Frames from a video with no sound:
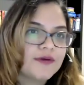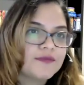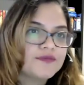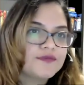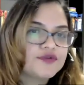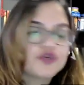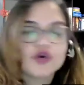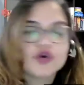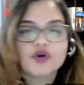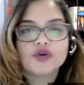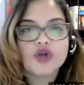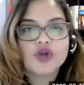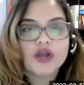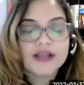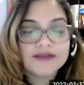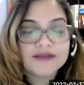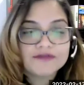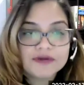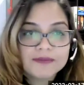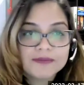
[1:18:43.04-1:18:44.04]
sure, not
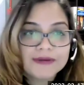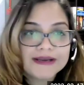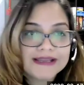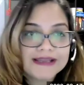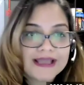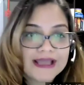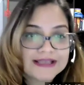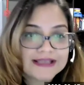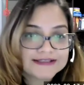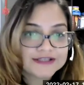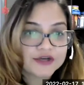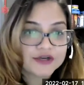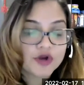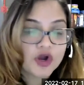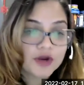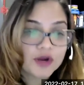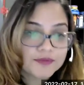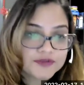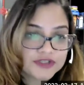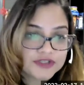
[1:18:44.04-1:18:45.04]
everybody has that
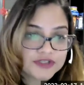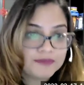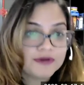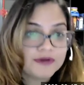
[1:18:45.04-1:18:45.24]
option,